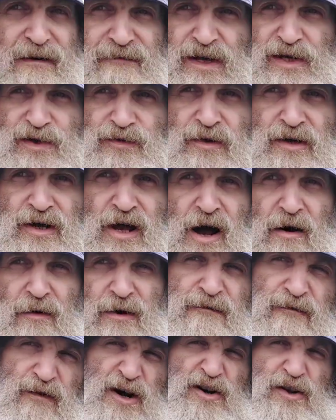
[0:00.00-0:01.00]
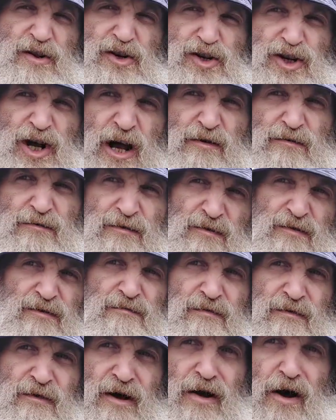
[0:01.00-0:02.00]
Vince Rigari, friend of the show.
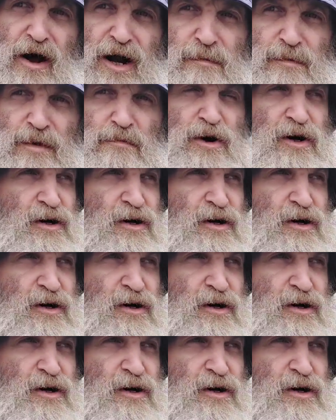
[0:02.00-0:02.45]
Wait him in my